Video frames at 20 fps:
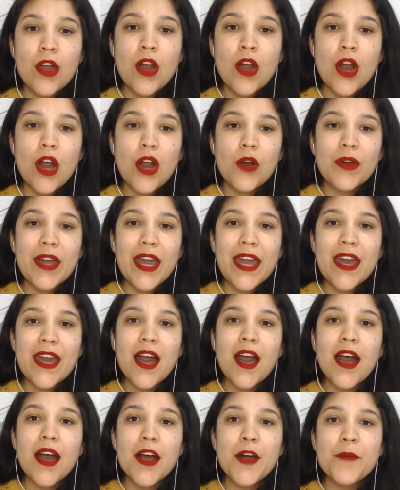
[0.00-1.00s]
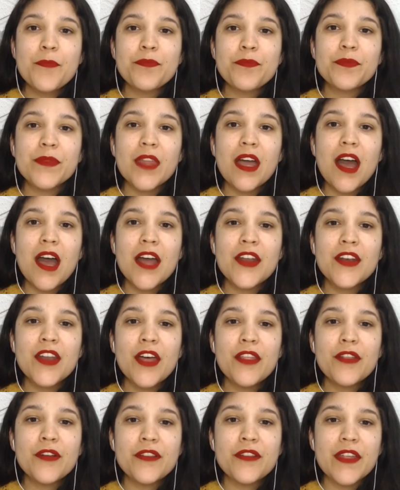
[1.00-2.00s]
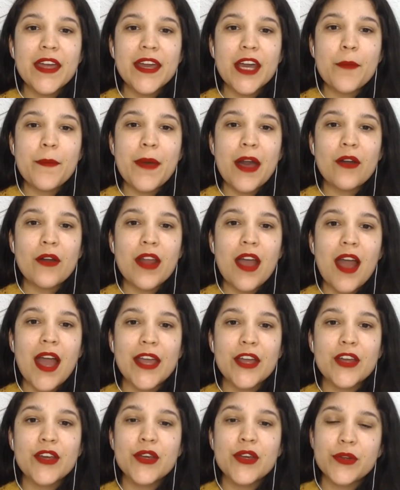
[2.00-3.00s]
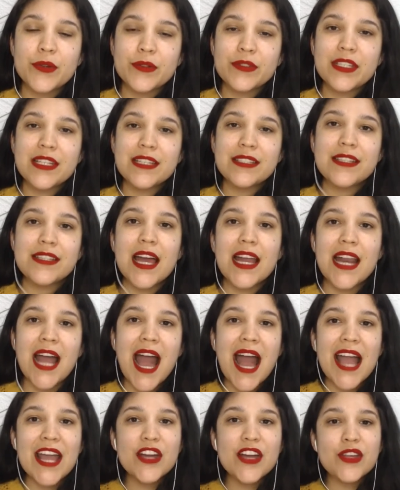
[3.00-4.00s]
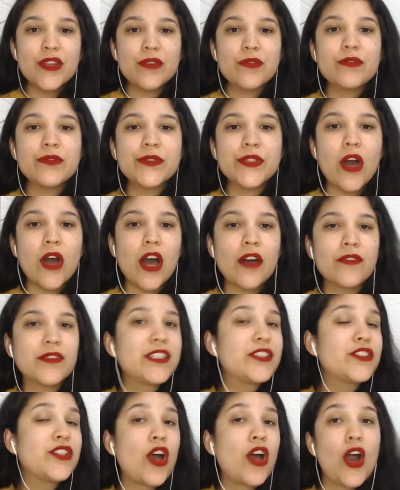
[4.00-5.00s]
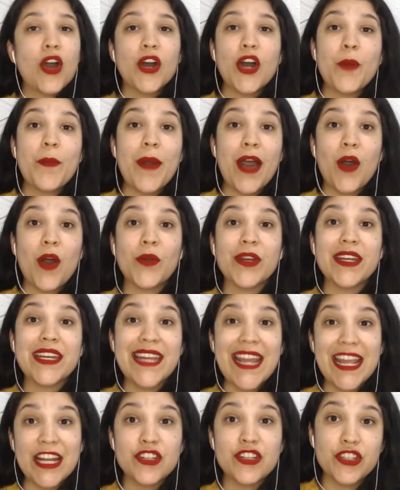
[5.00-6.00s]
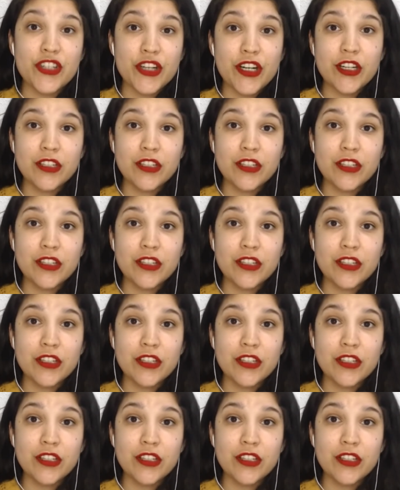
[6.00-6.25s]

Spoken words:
Okay, another thing about haikus is that haikus often talk about nature,